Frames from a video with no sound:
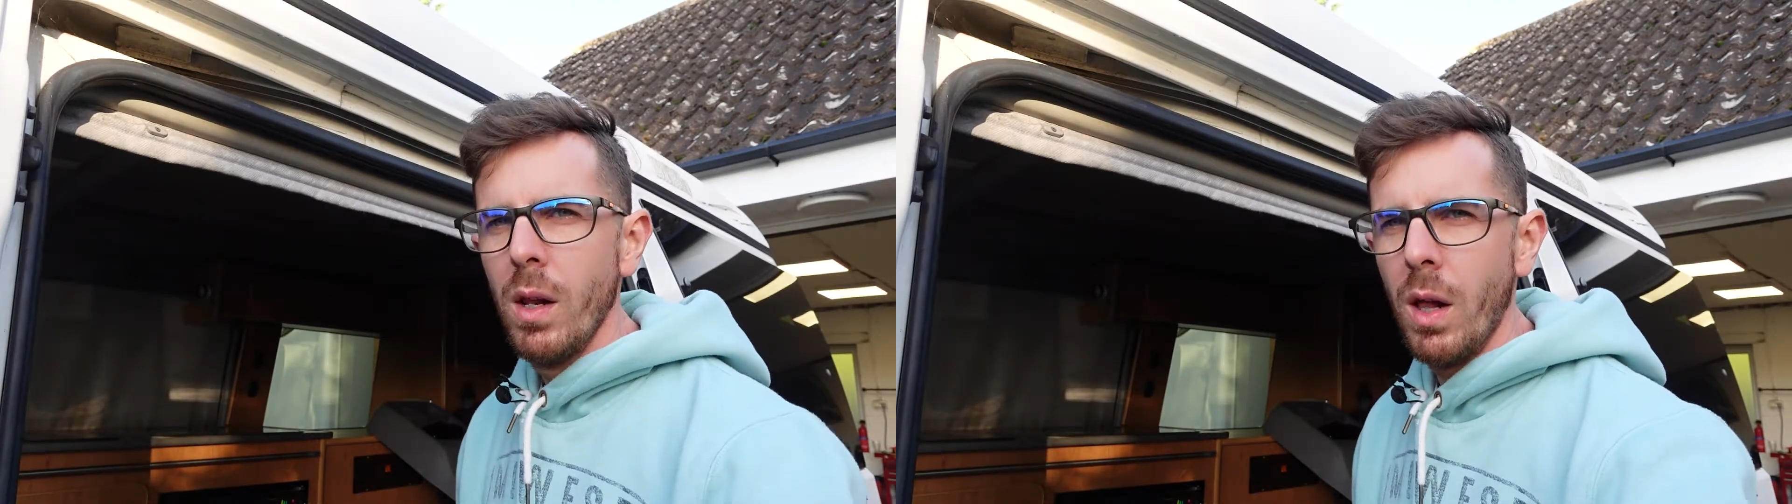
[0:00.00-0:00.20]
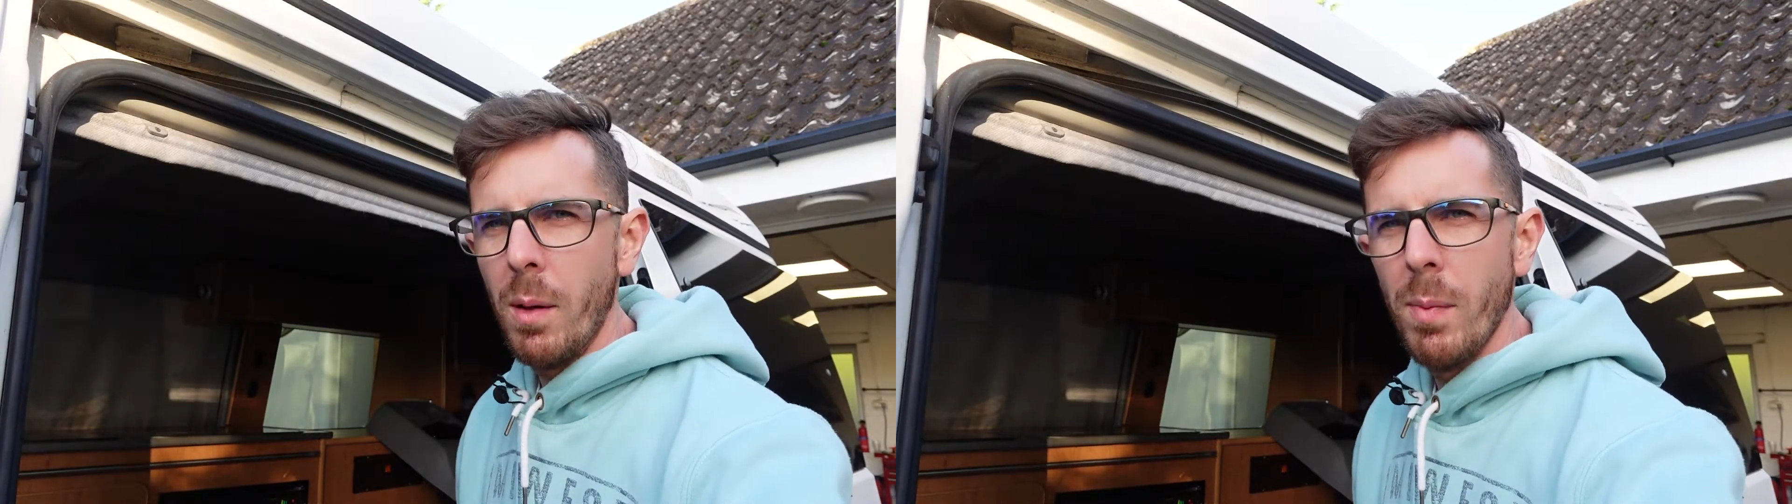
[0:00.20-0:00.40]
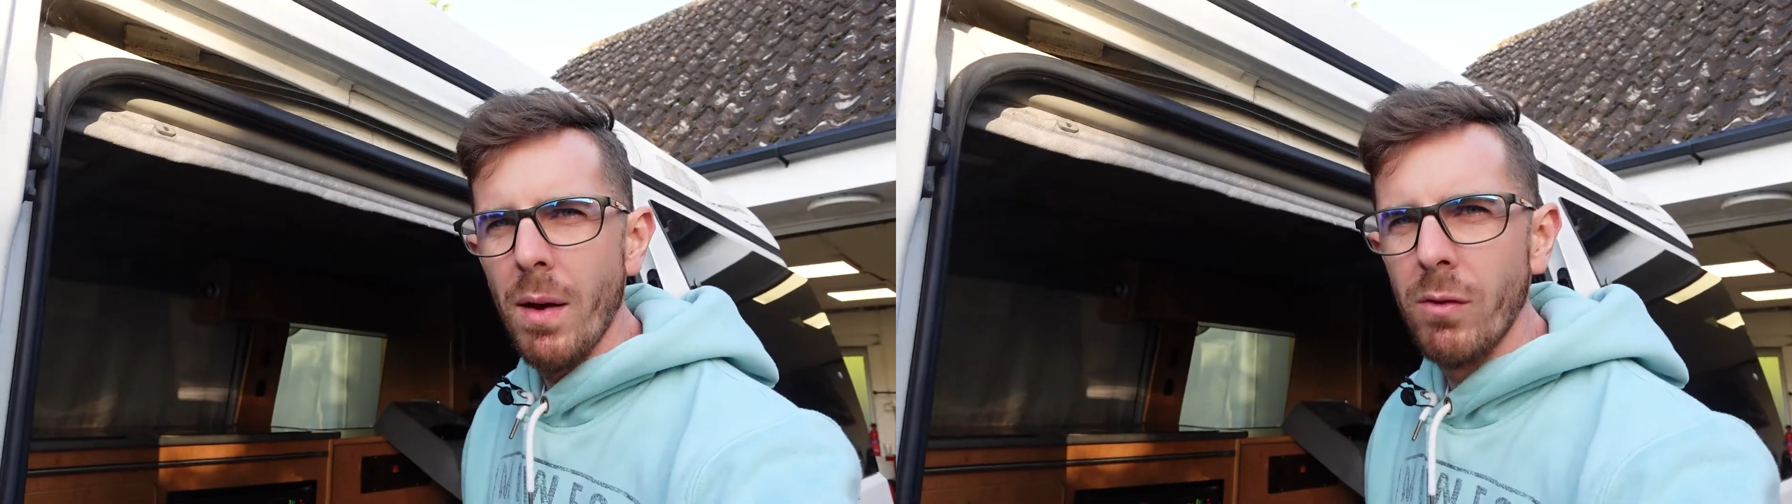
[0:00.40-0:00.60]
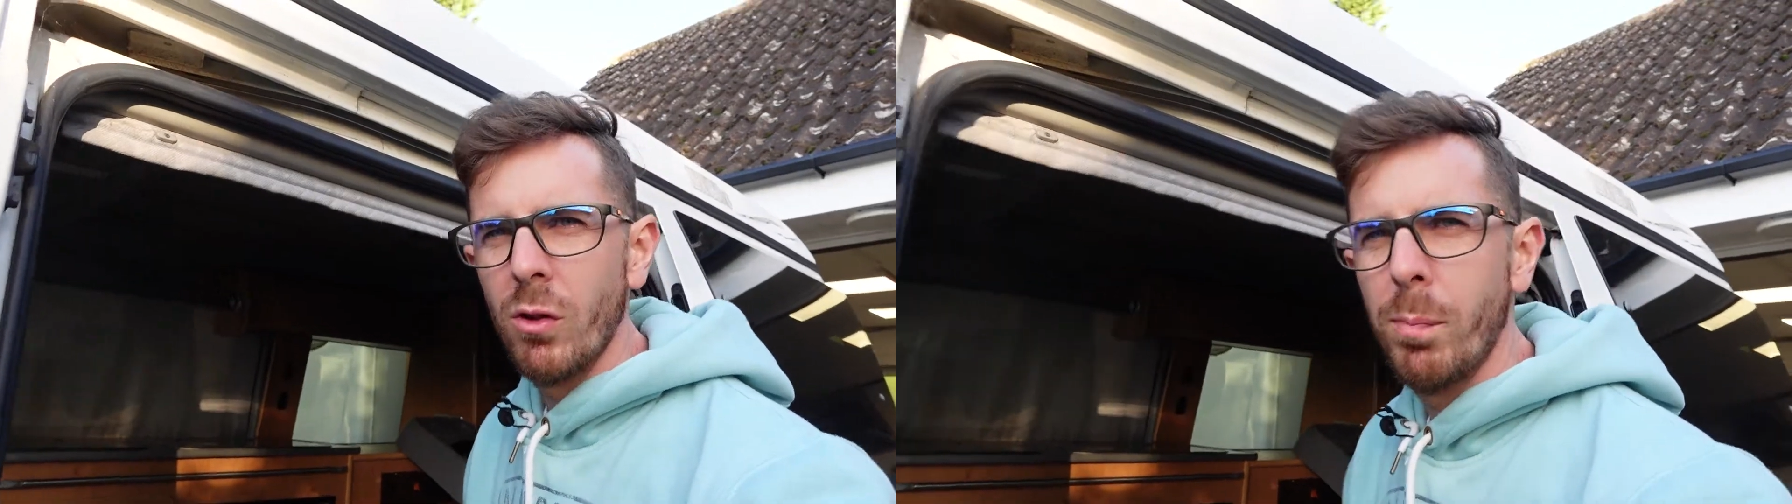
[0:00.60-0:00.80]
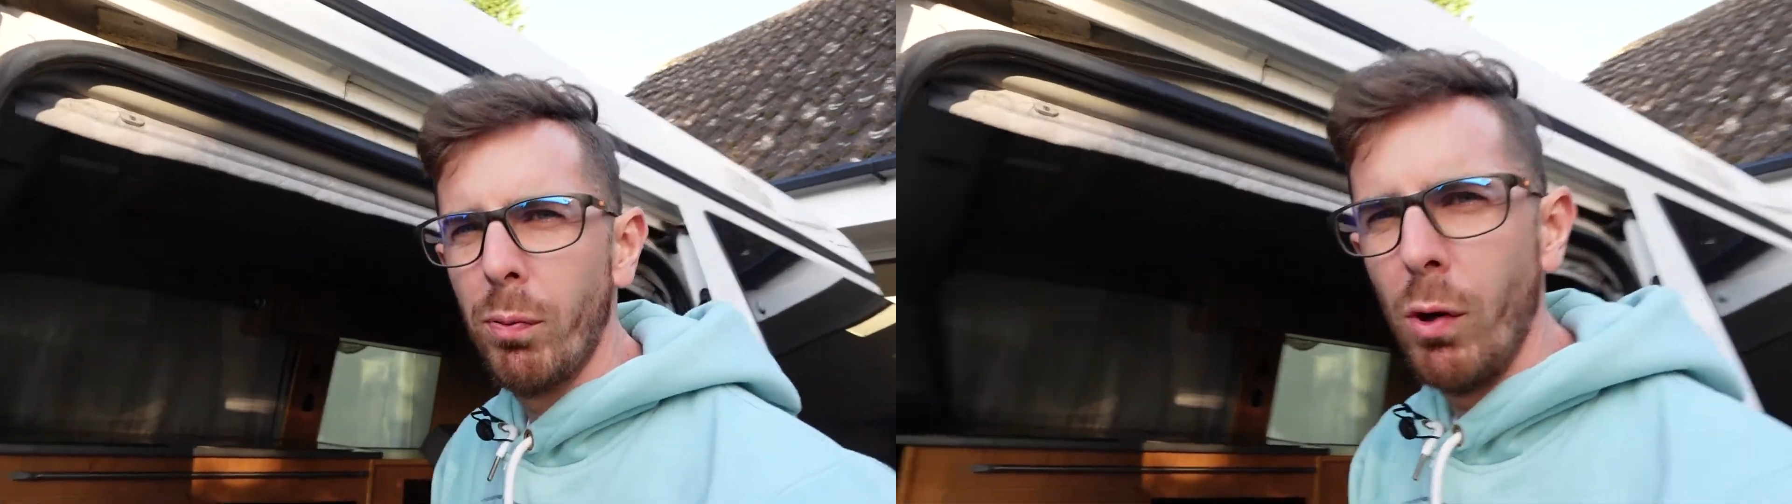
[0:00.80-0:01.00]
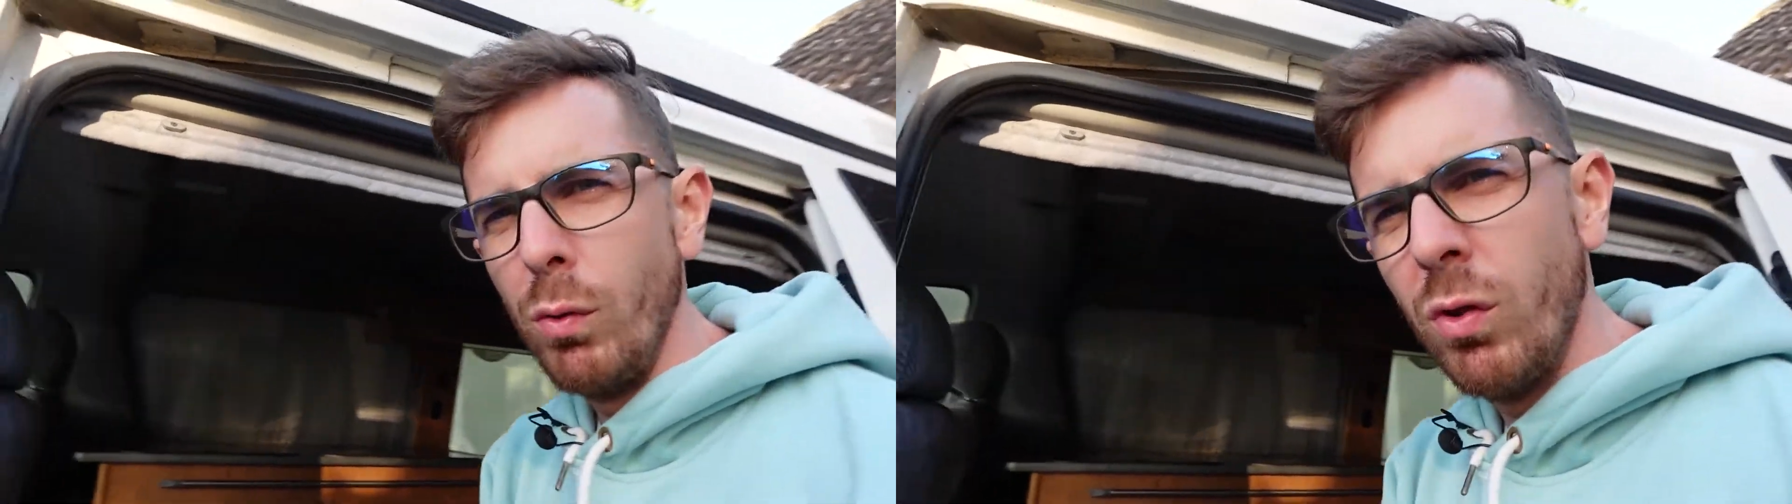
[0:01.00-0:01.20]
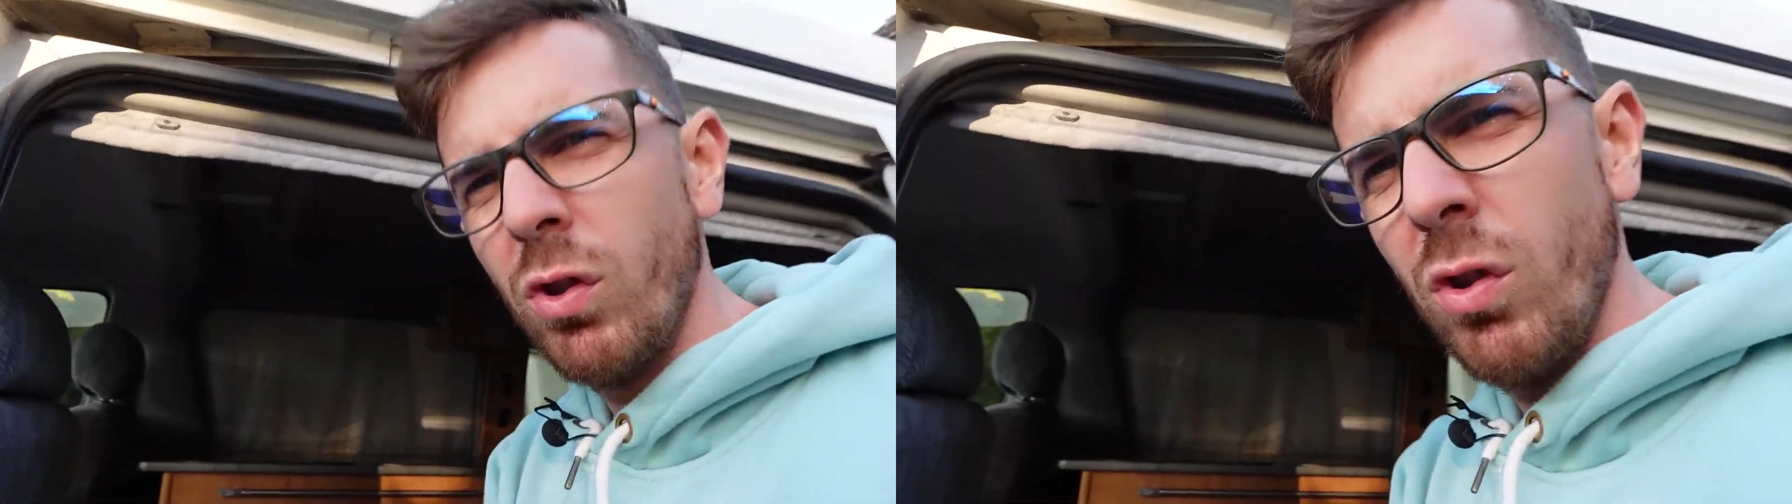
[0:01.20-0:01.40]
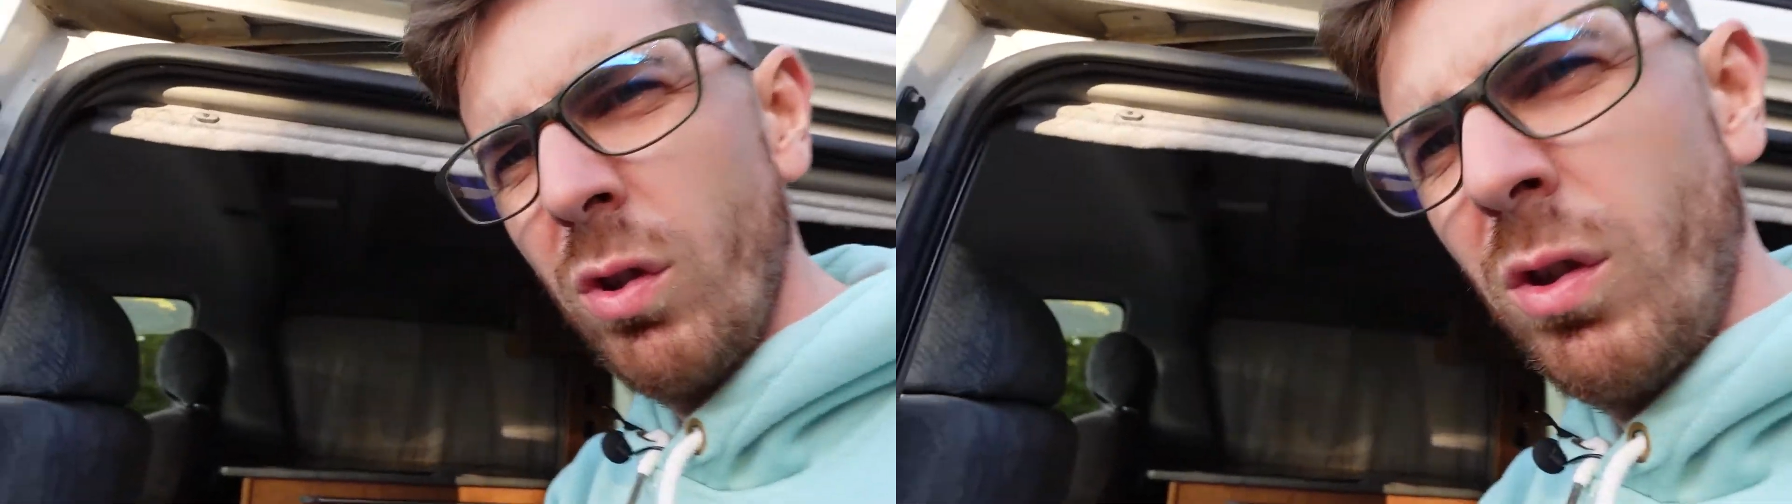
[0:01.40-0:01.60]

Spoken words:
like a bit of a spruce.